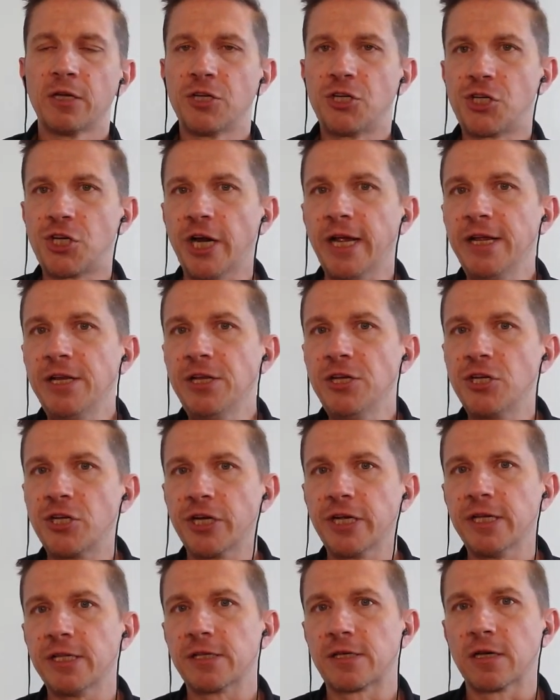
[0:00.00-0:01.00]

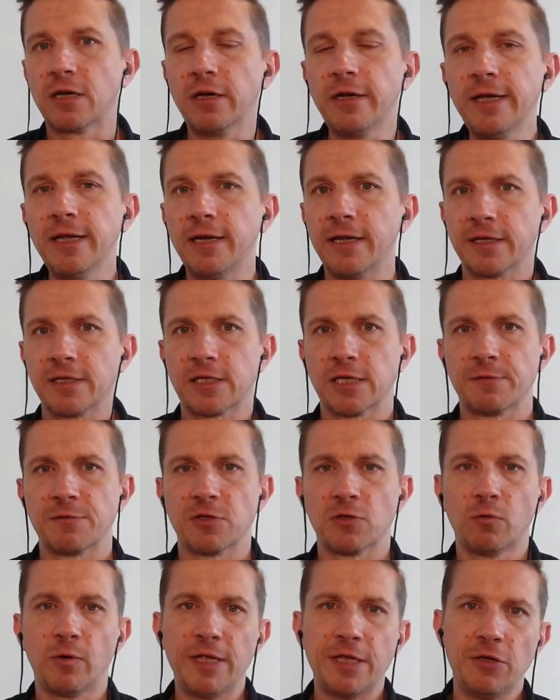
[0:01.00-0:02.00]
changing entirely in terms
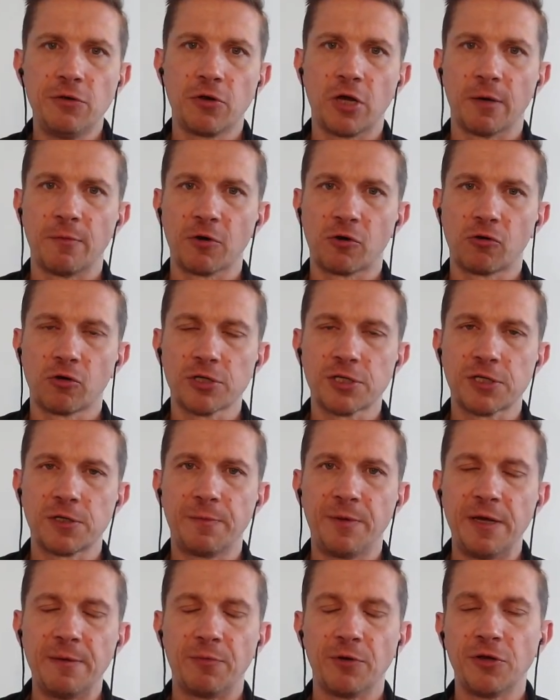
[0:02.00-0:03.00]
of the way that you come across to
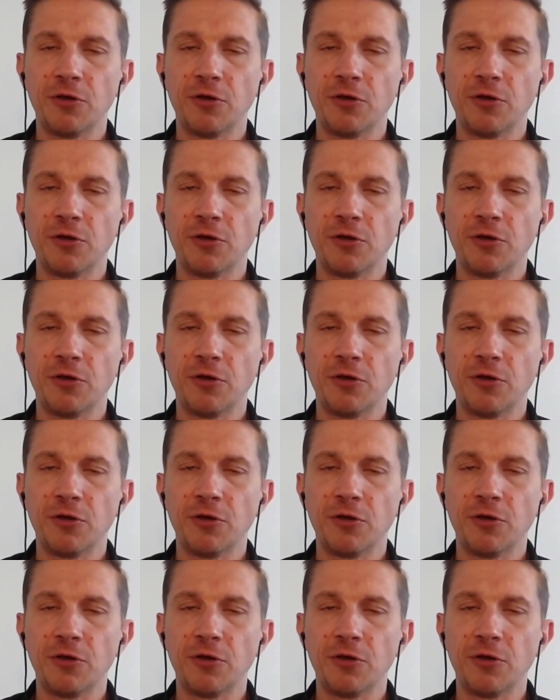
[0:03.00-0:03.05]
people.